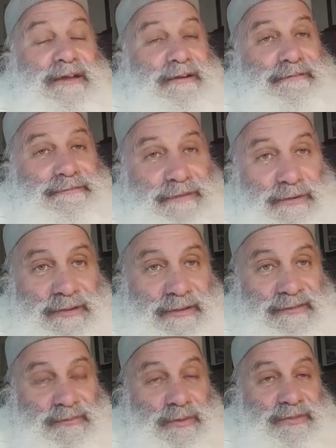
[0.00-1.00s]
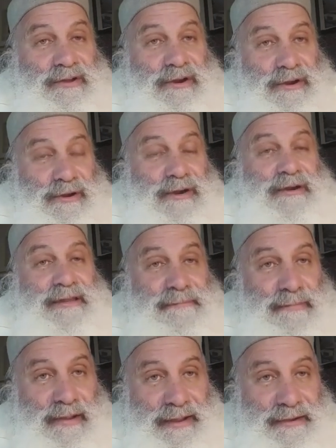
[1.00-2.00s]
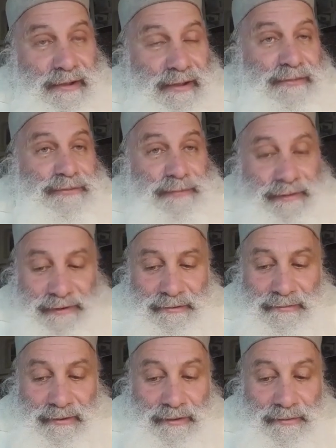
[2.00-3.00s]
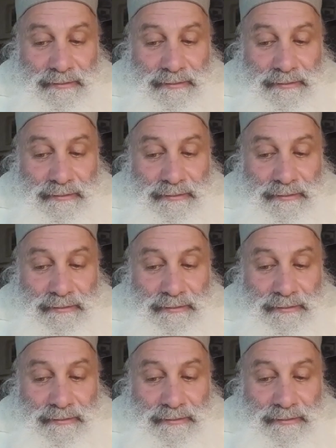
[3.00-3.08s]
focused with our heart and mind, all three in a row.